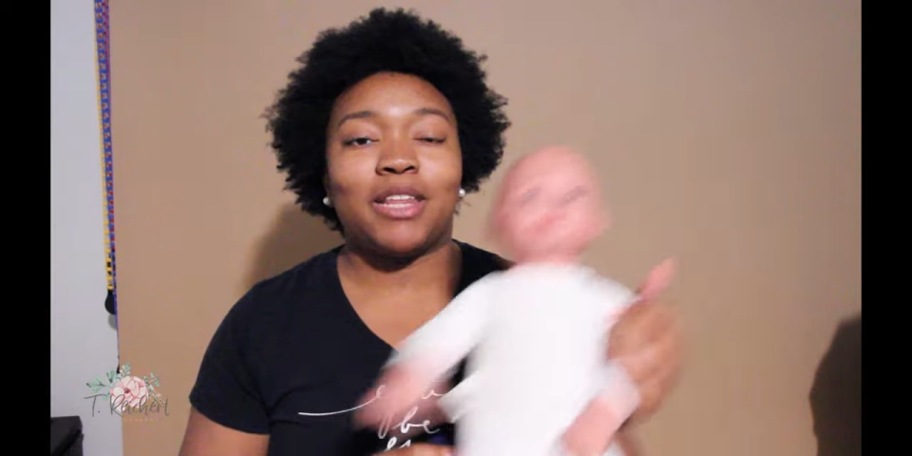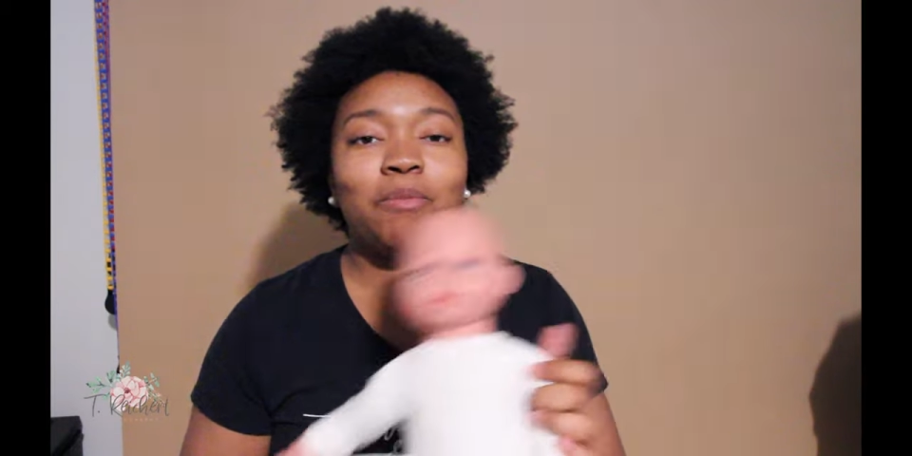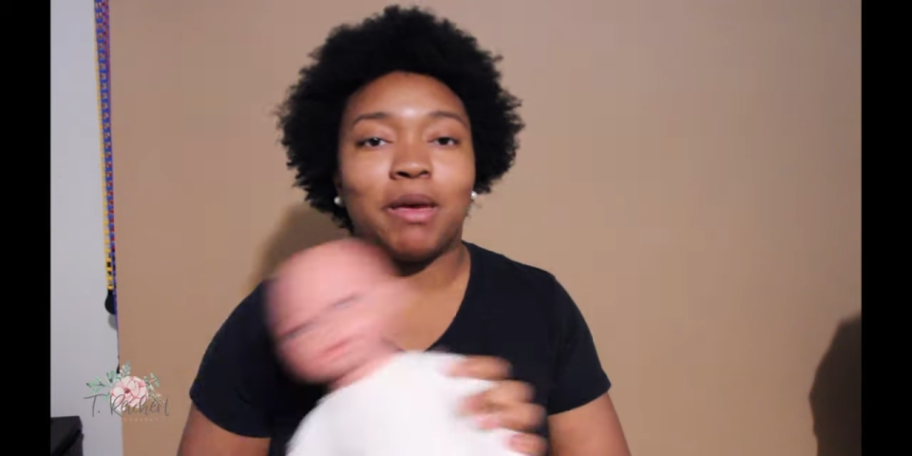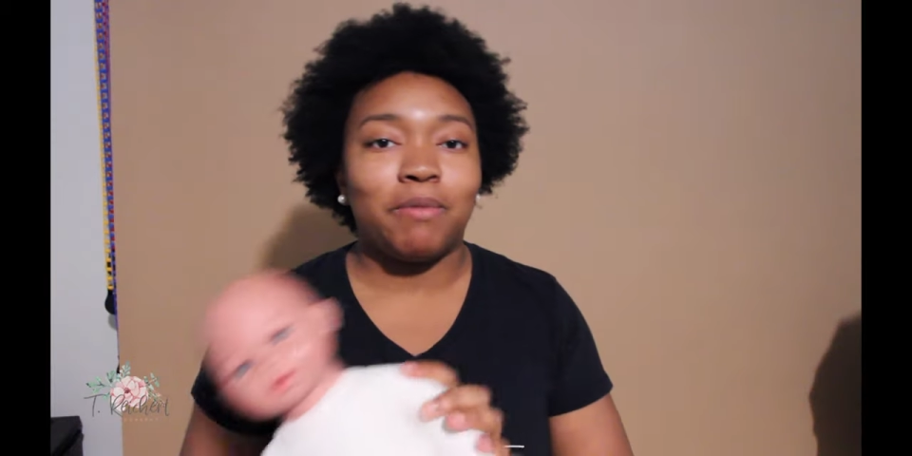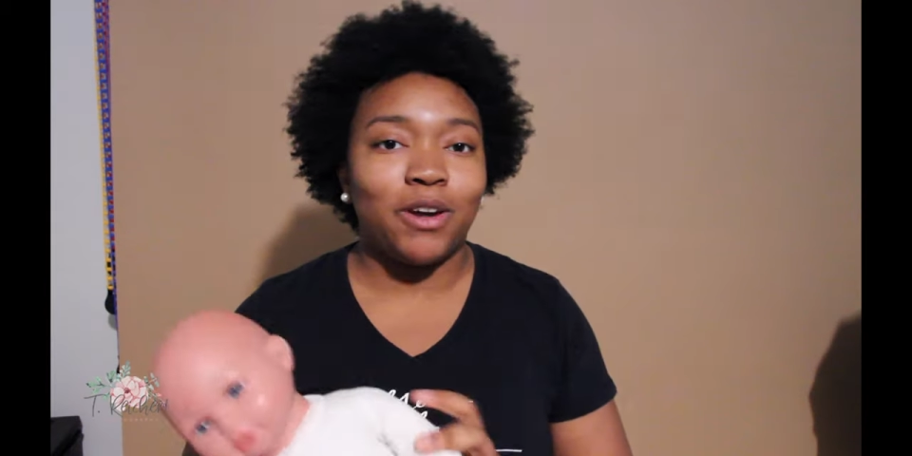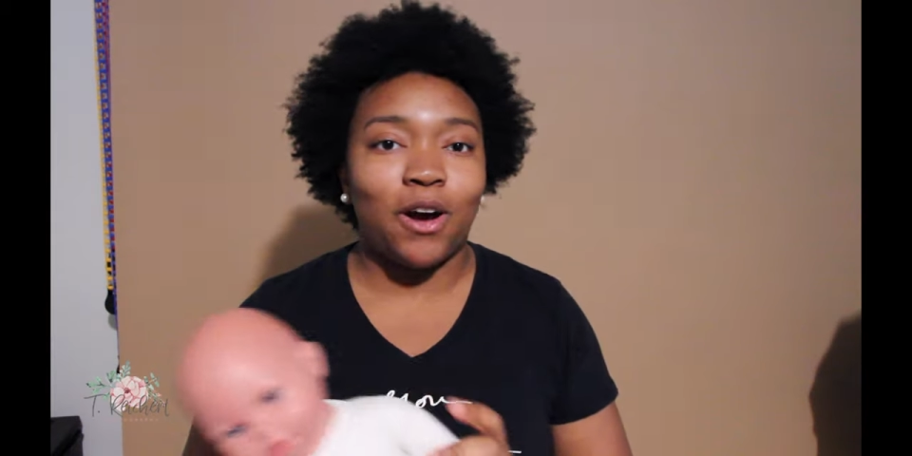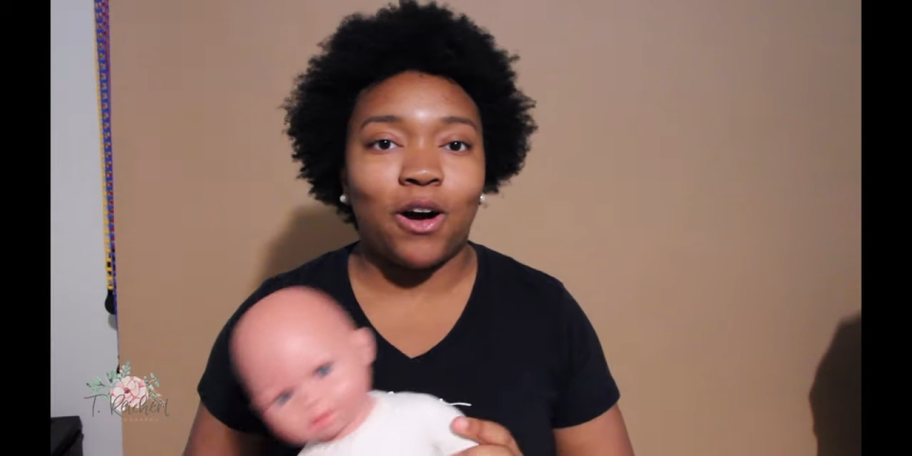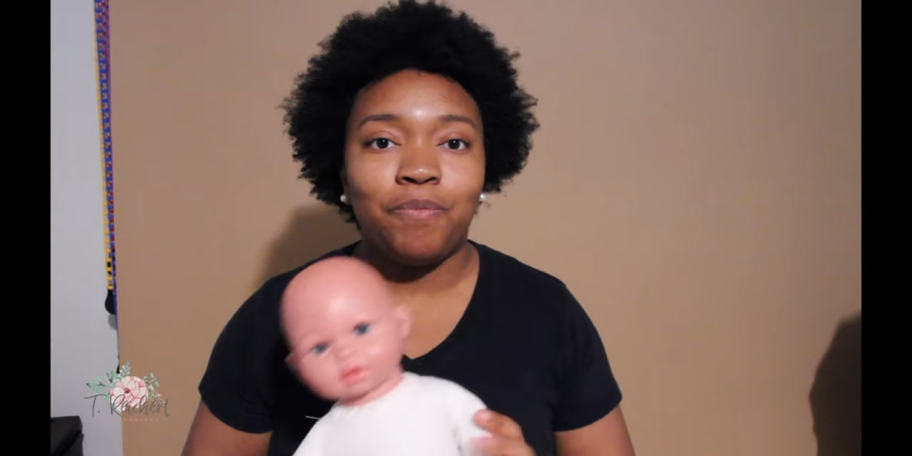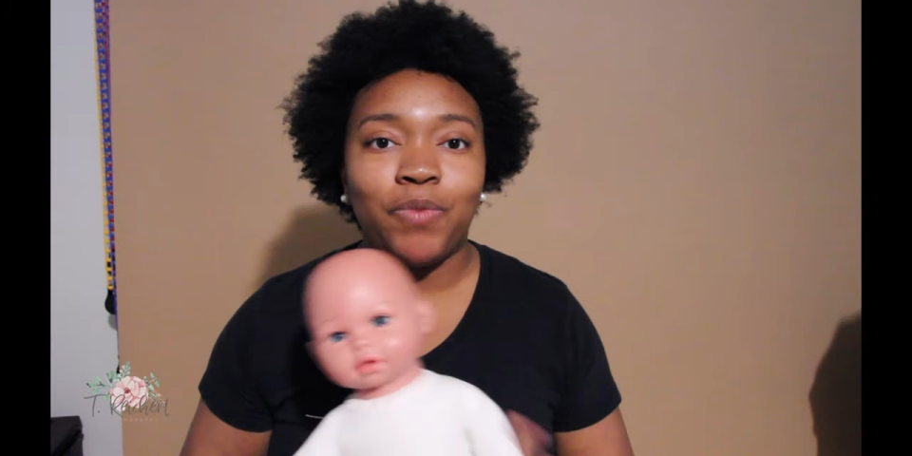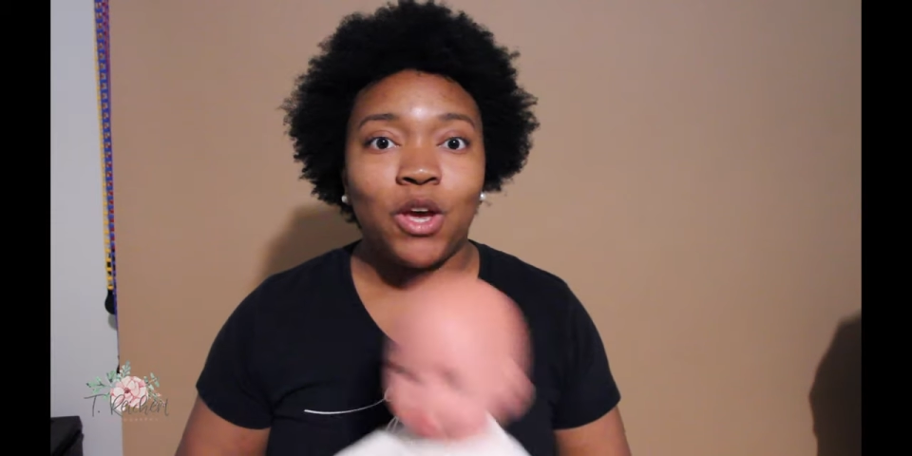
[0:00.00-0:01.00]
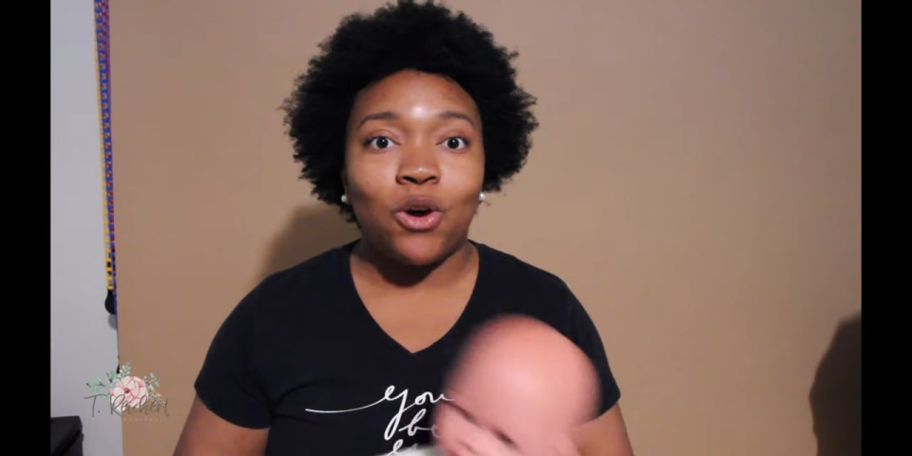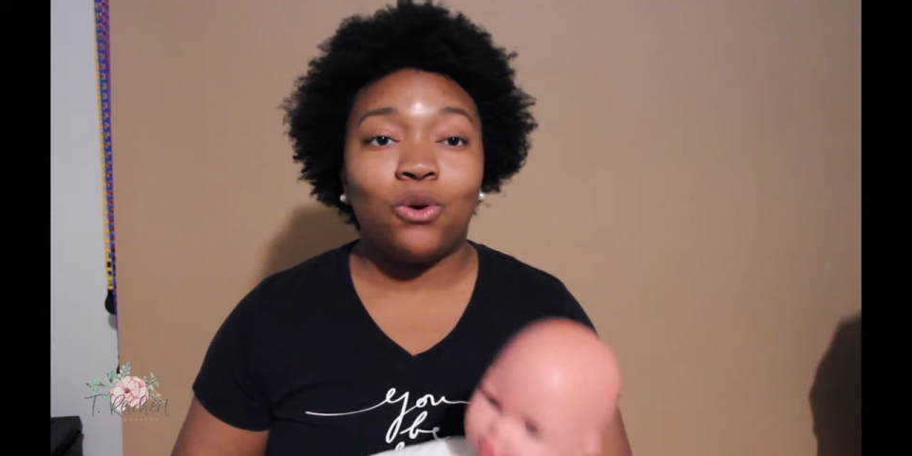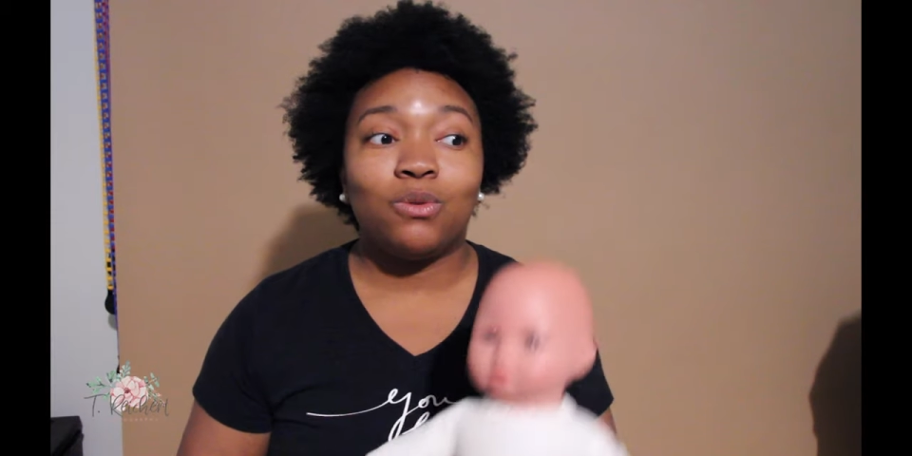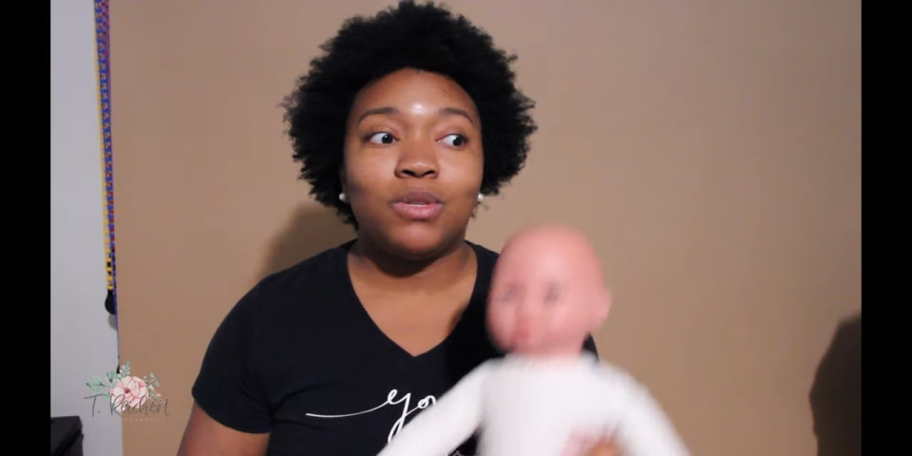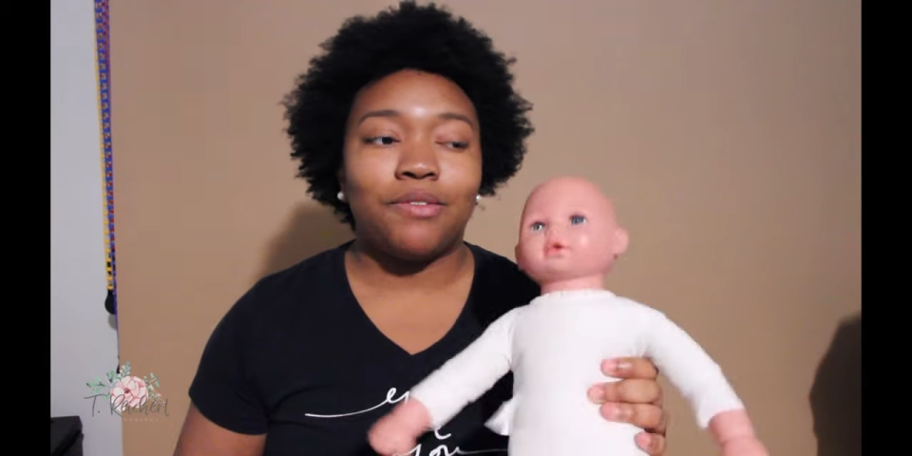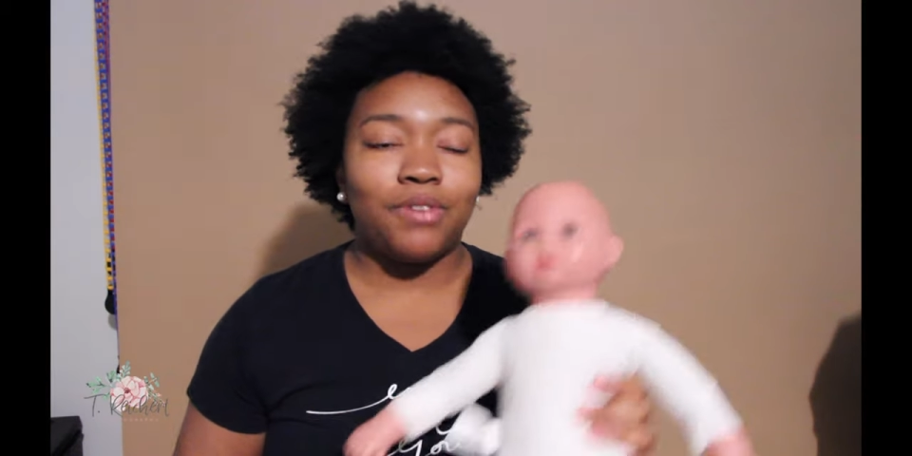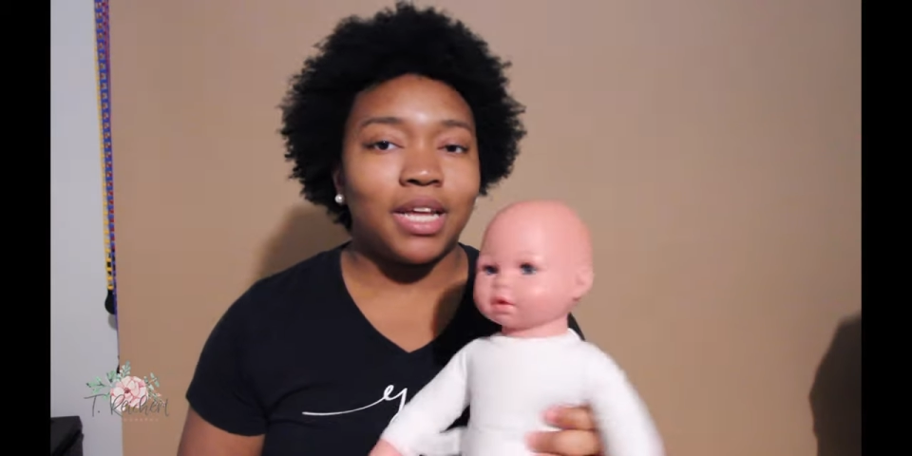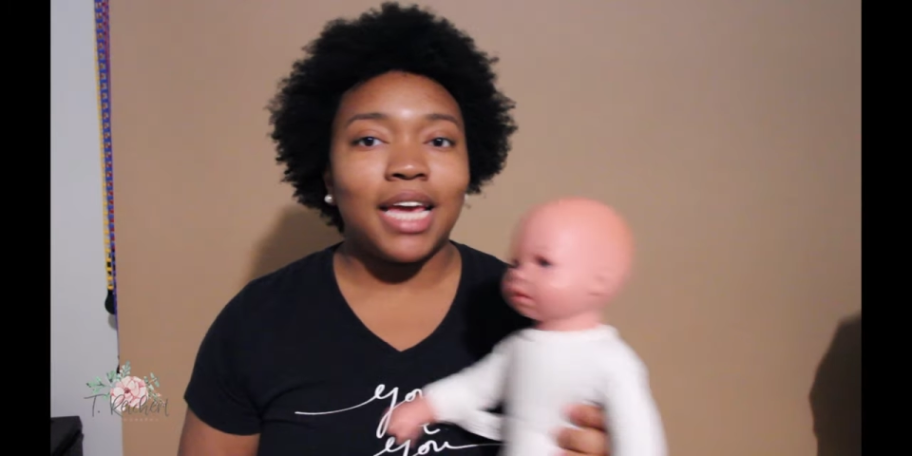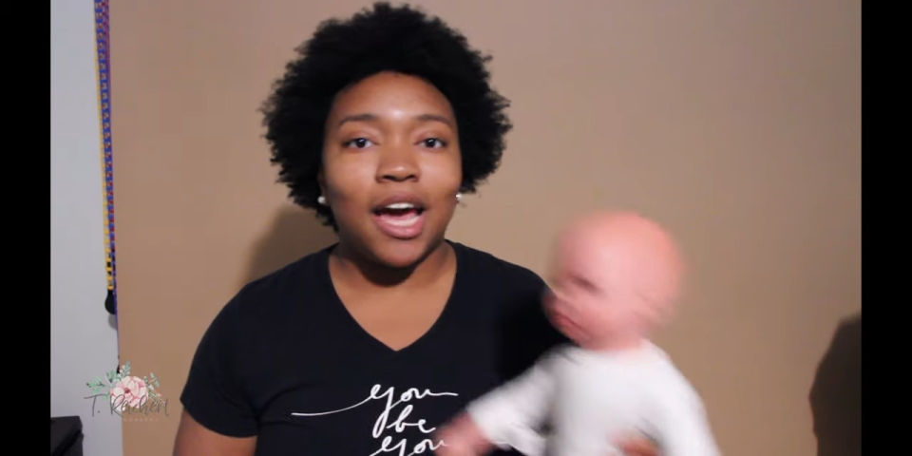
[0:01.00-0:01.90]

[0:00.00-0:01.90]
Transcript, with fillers: little baby doll who definitely